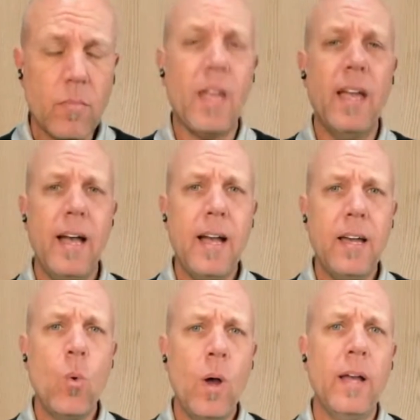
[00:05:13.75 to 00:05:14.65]
how
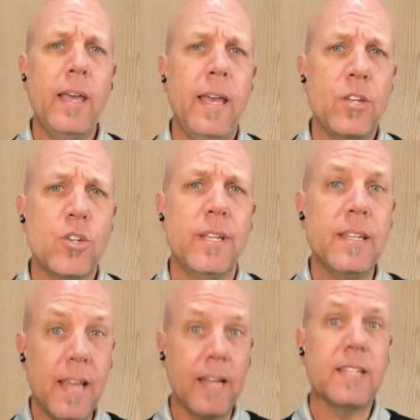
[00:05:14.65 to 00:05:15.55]
do I actually
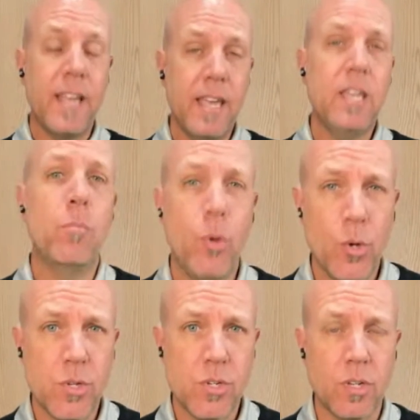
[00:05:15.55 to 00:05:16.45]
now take a
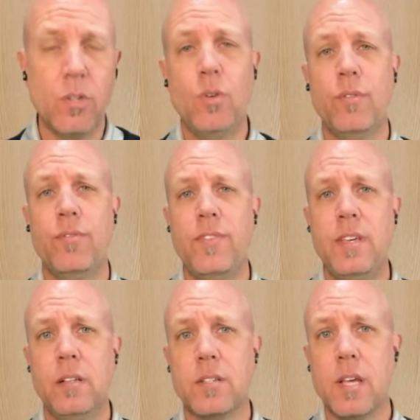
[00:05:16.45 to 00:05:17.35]
person who
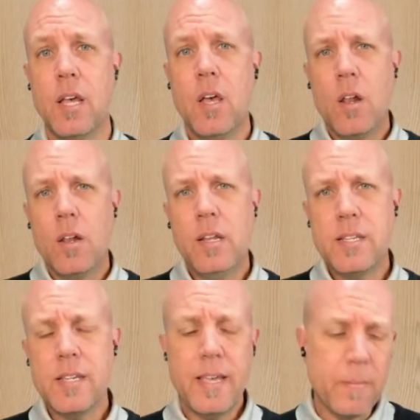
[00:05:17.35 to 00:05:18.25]
feels, let's
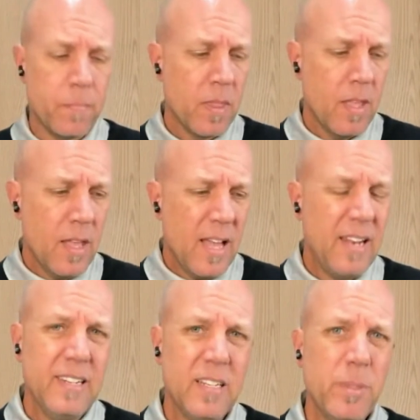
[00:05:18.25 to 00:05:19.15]
say, a
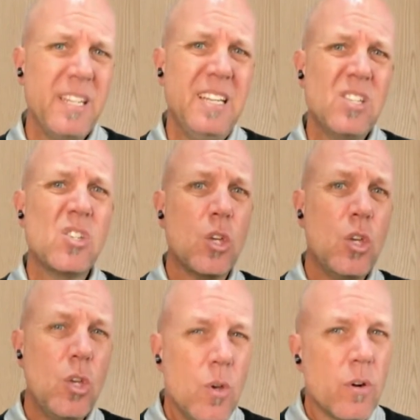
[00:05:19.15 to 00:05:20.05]
little bit
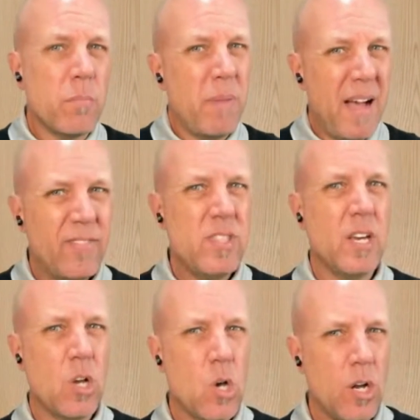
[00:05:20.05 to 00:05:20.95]
insecure about the
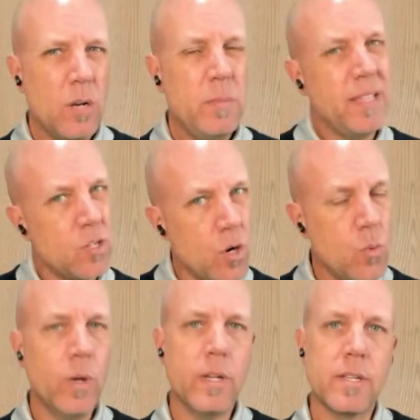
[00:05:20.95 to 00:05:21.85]
economy, they
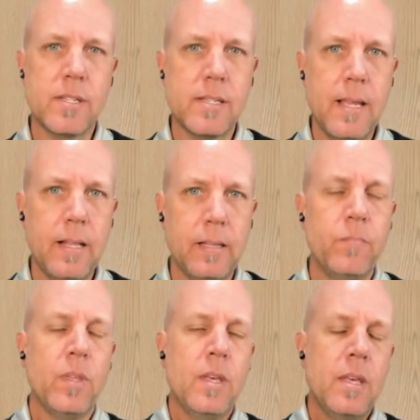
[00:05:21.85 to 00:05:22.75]
don't want to sell,
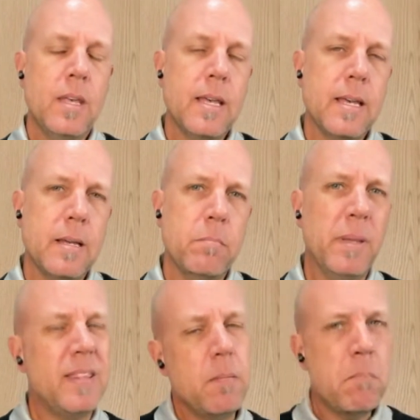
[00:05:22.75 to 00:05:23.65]

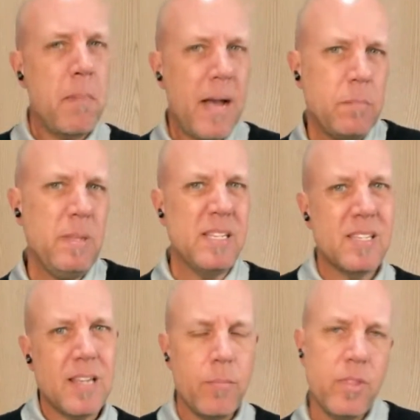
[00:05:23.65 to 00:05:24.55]
but there might be
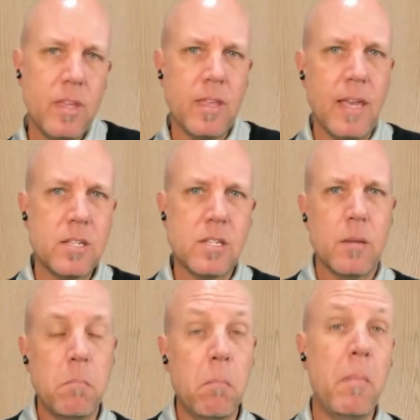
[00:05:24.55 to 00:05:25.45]
something that
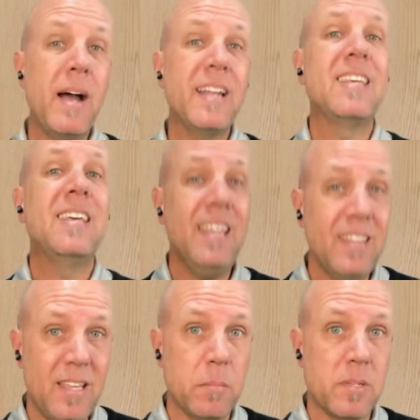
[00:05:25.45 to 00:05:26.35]
might get
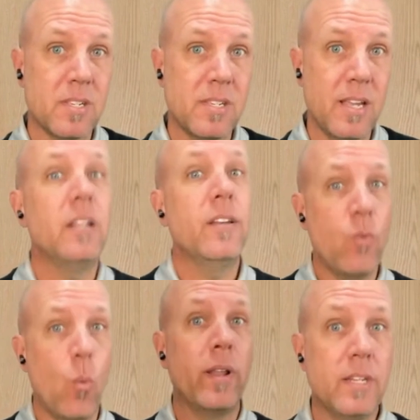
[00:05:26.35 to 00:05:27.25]
them to sell if
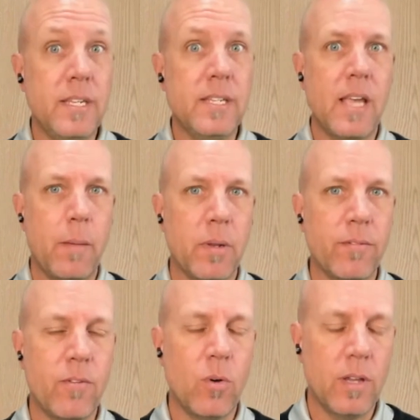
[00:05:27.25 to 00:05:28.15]
one of the Ds come in
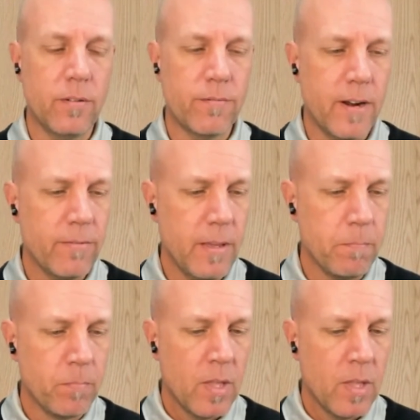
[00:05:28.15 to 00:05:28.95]
front of them.